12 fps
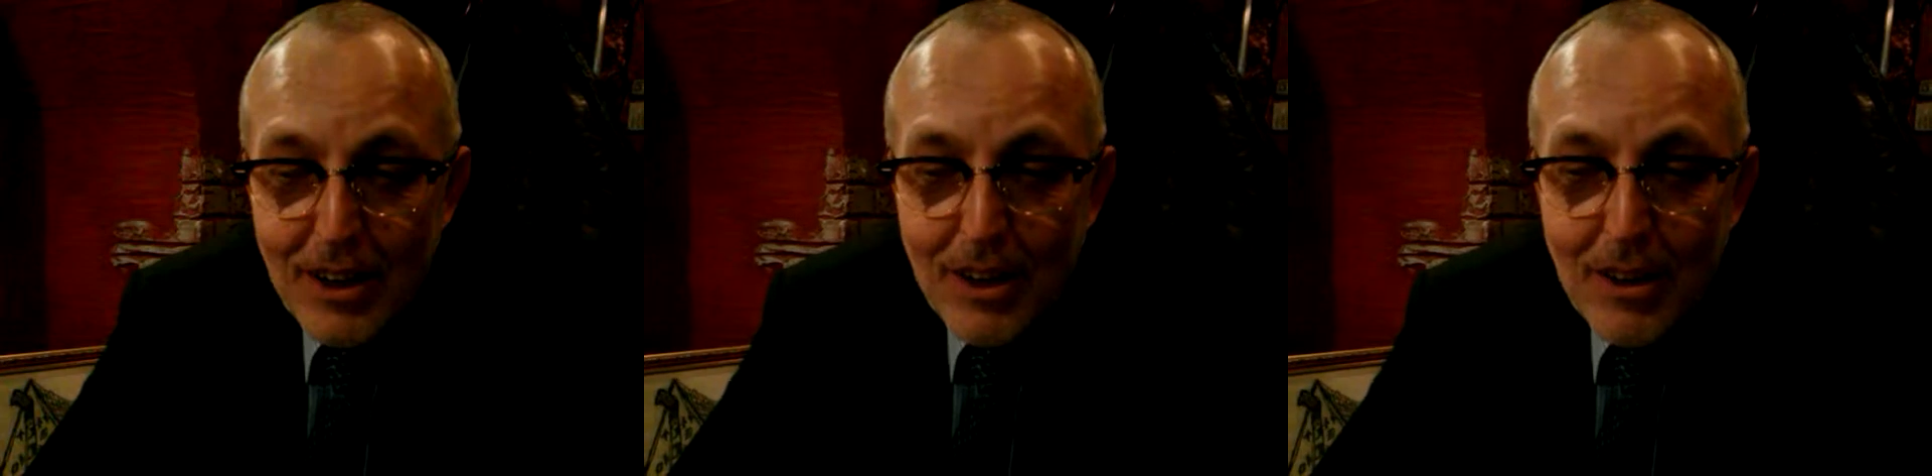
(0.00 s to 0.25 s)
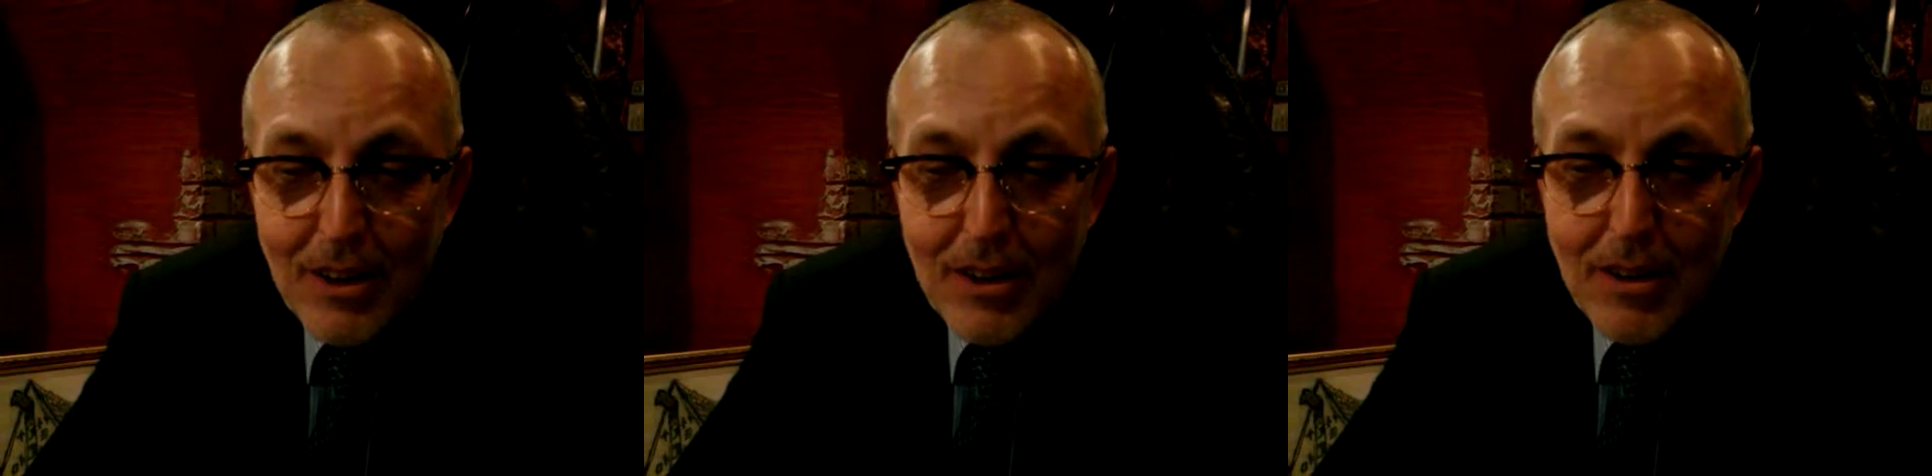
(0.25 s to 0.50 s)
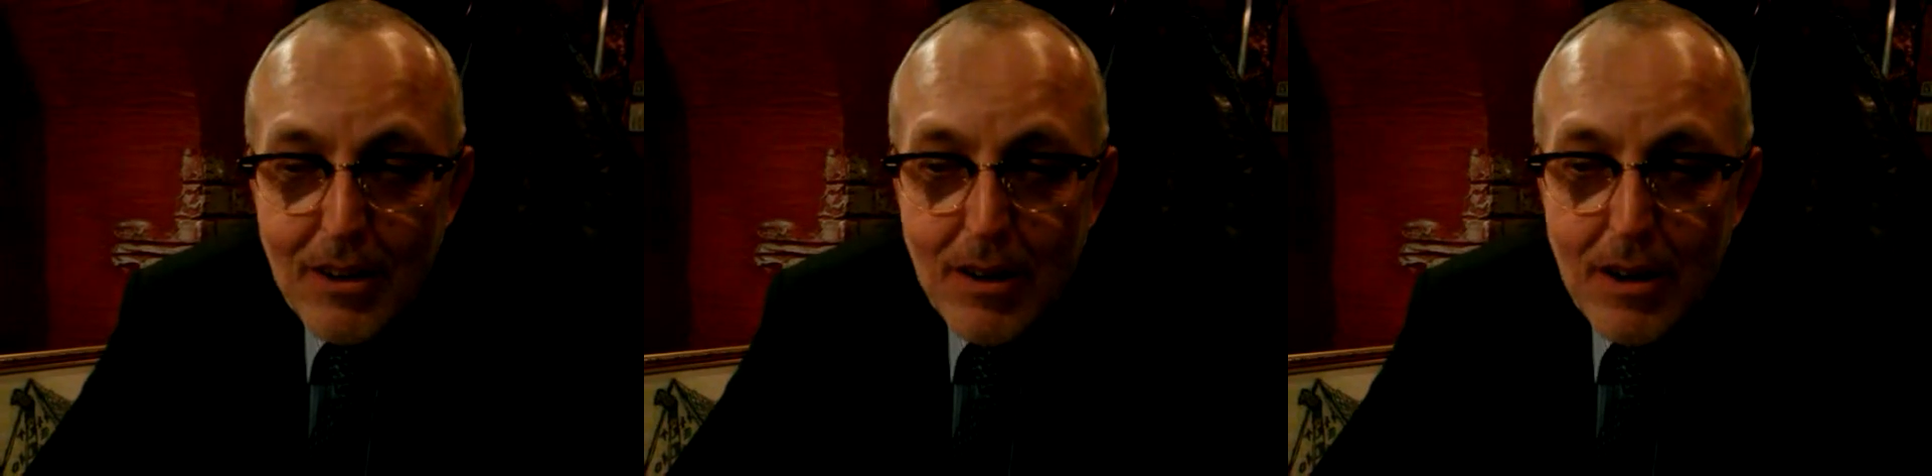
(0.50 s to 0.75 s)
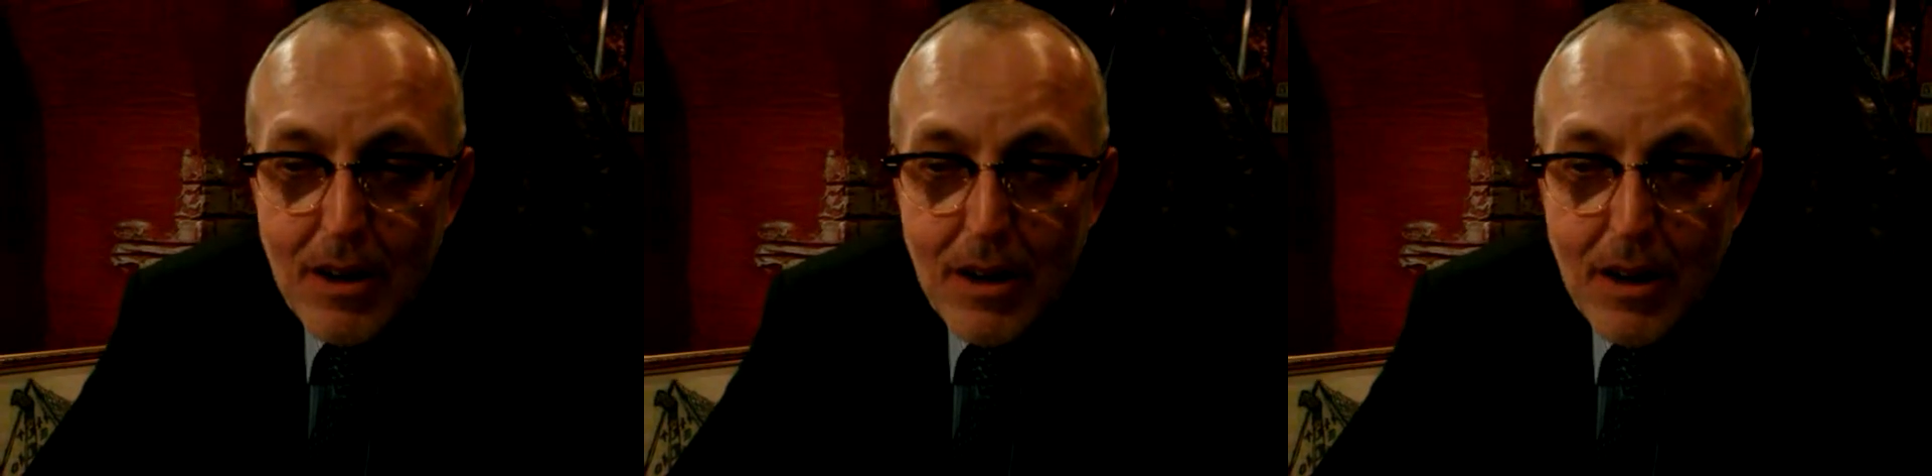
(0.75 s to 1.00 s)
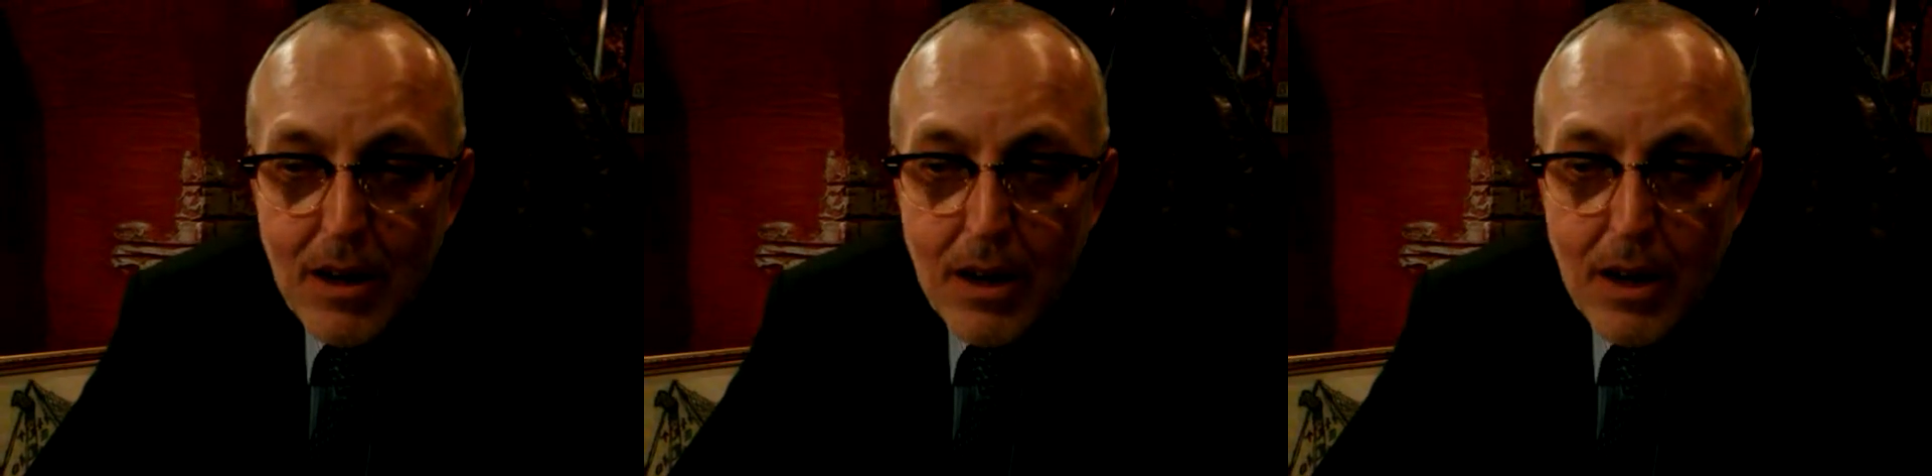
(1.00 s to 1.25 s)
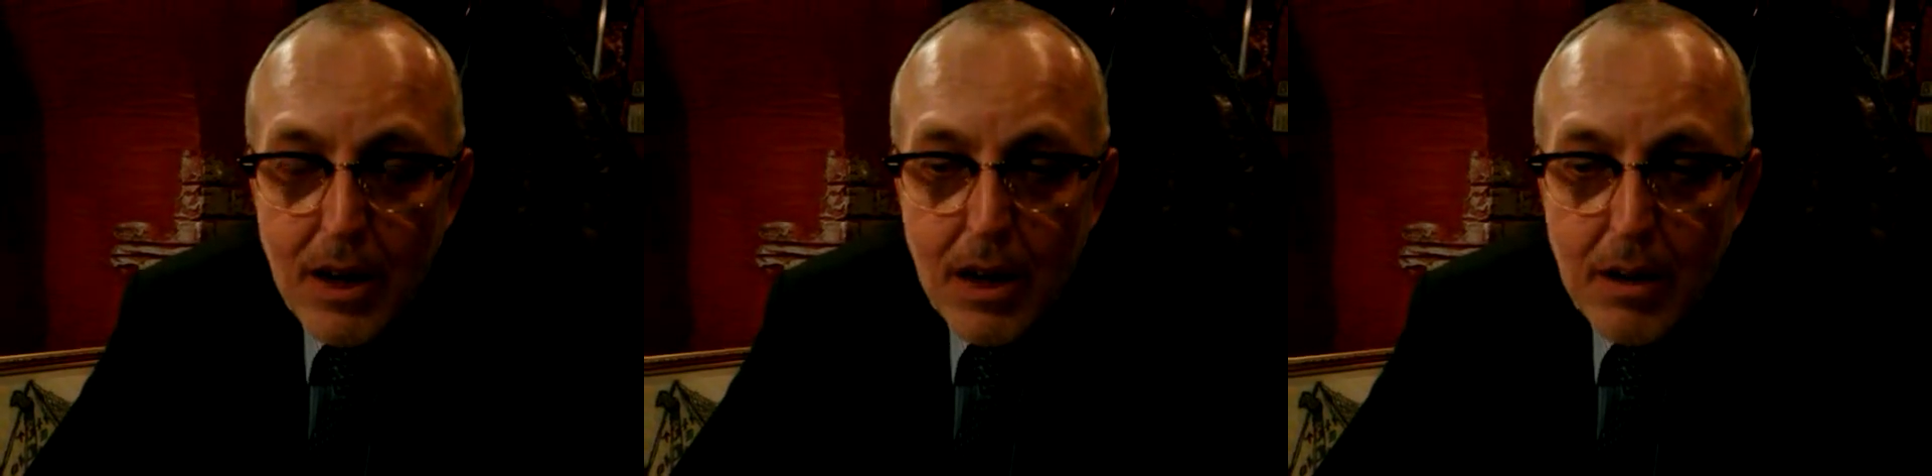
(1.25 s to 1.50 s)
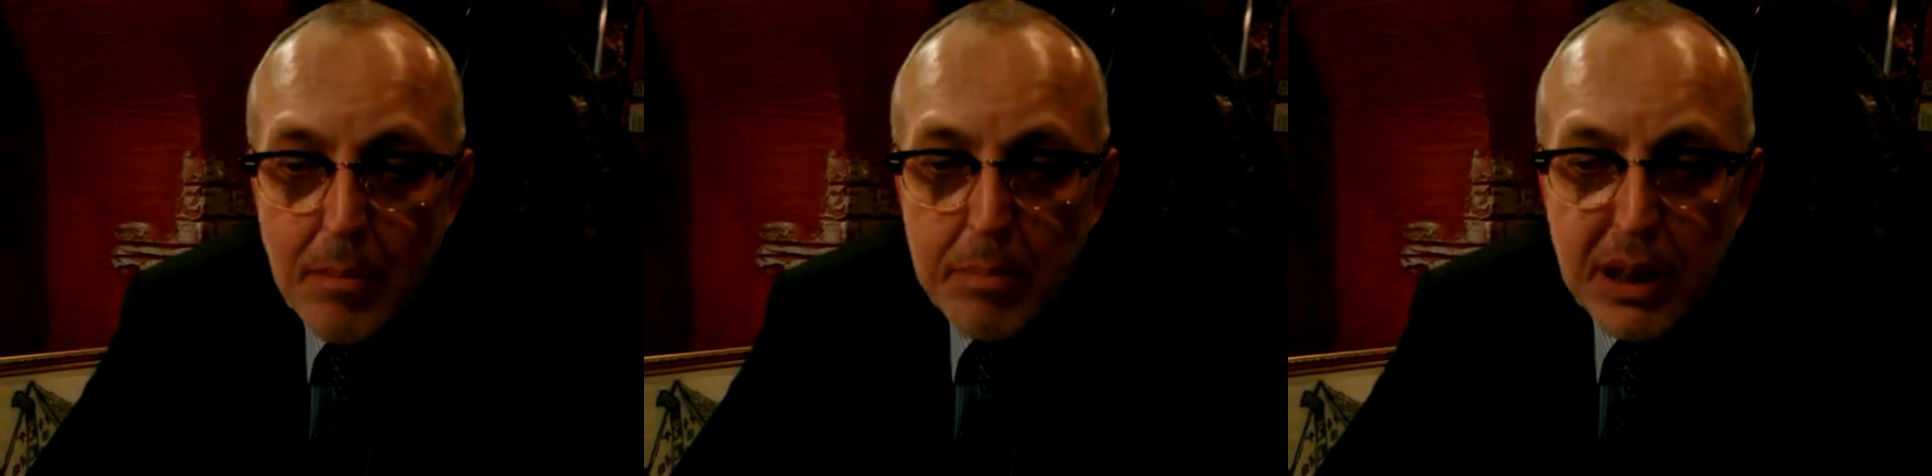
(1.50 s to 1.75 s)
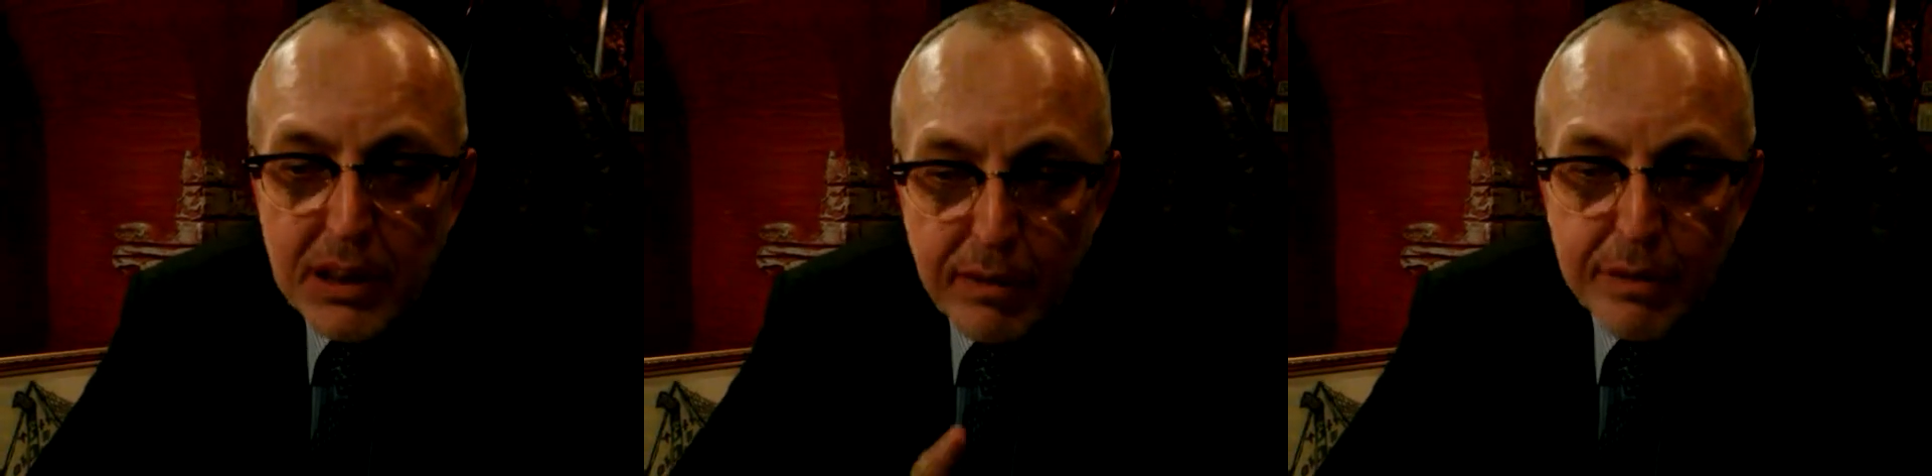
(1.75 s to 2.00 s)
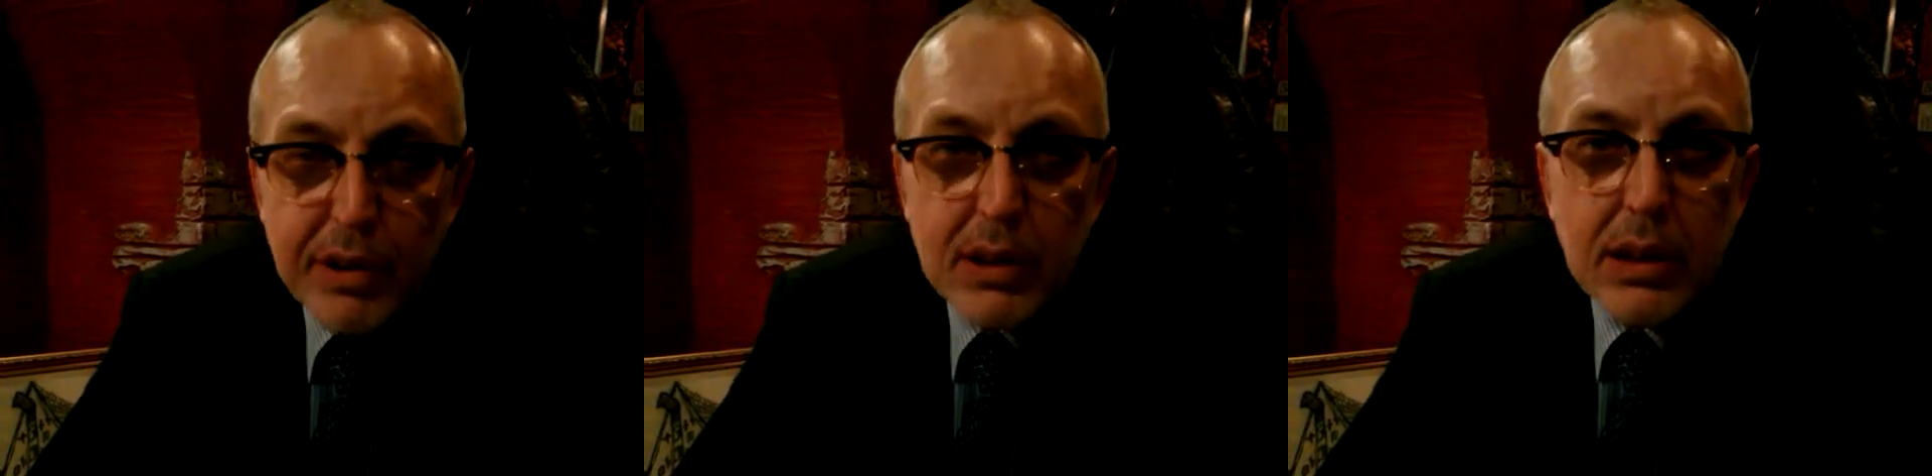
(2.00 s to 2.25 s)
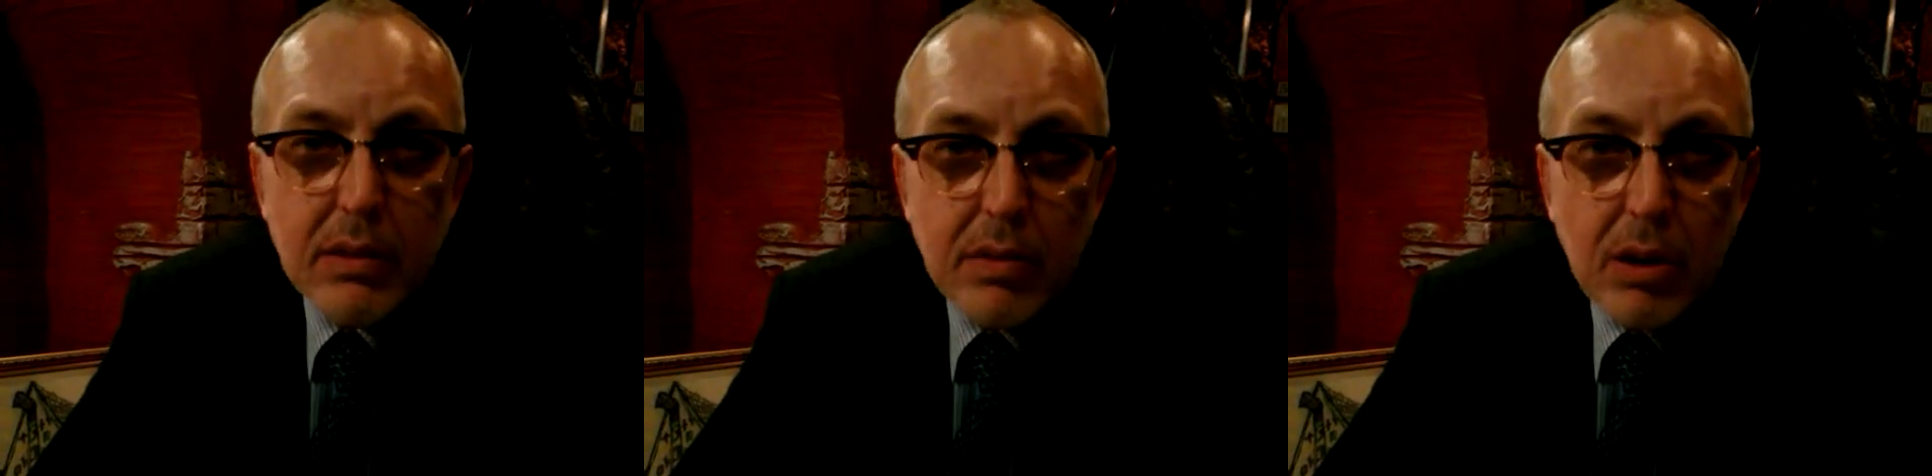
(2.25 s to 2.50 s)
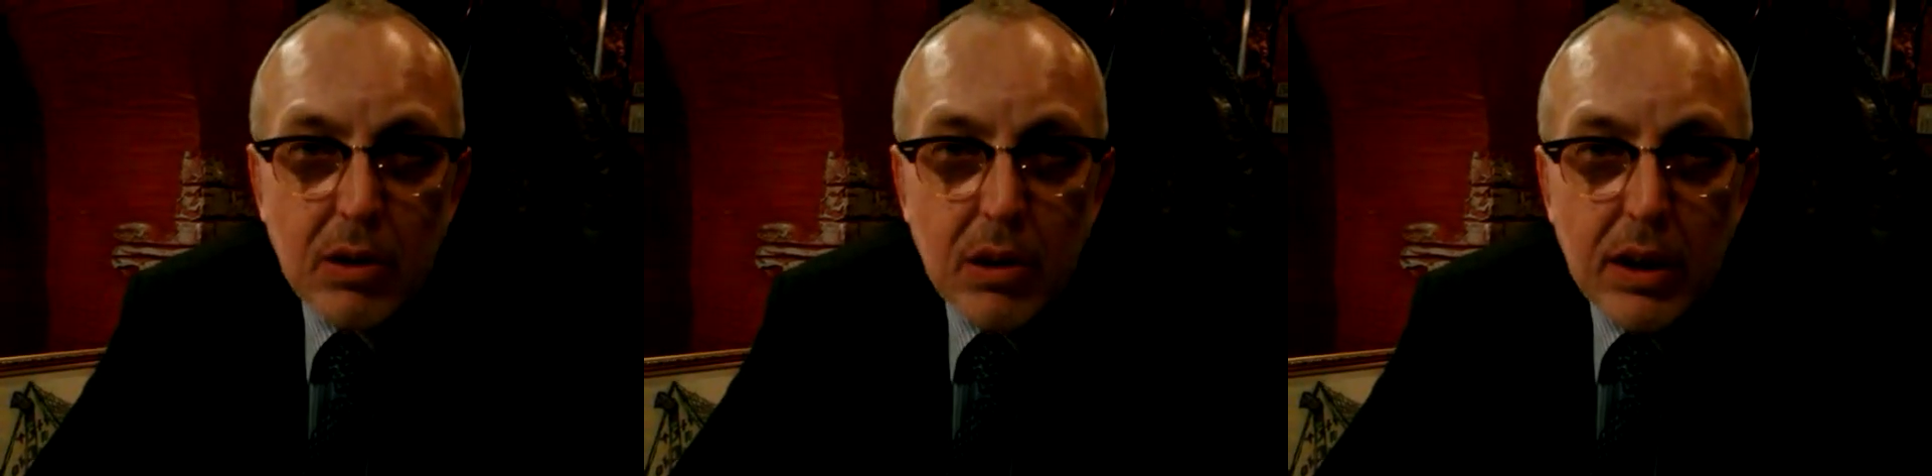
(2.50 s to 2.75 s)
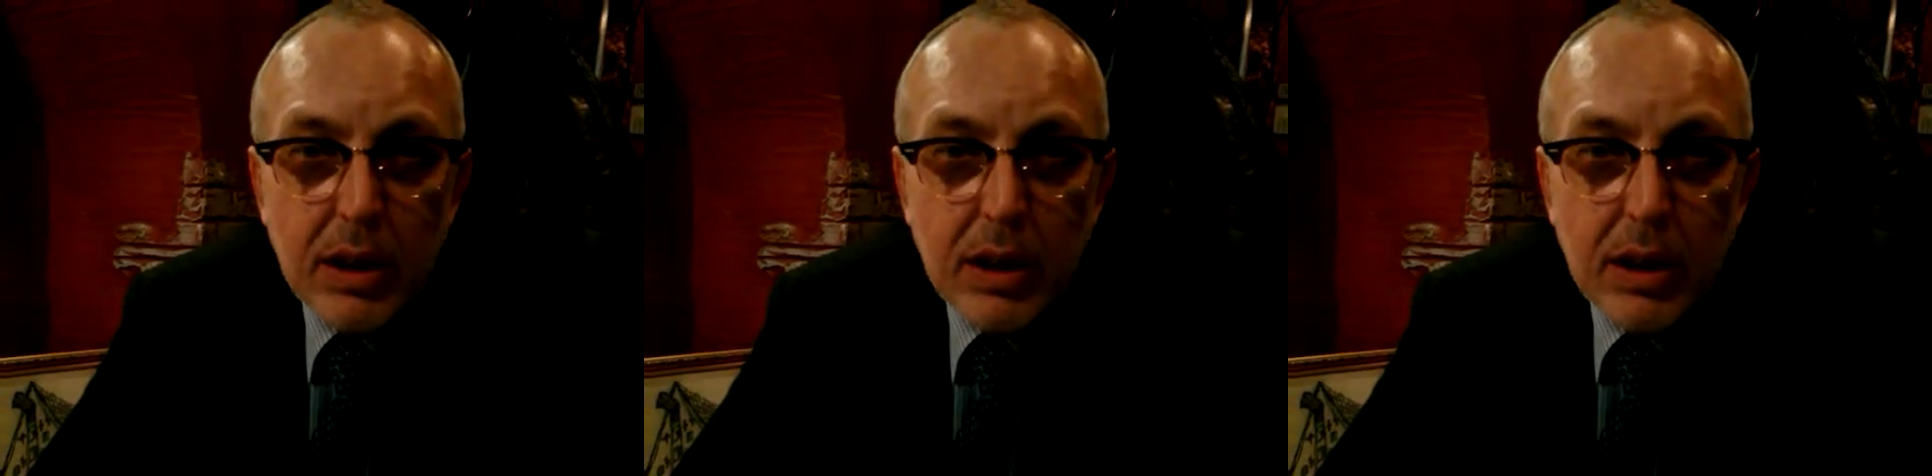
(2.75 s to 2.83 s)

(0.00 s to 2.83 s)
Uh, but first of all,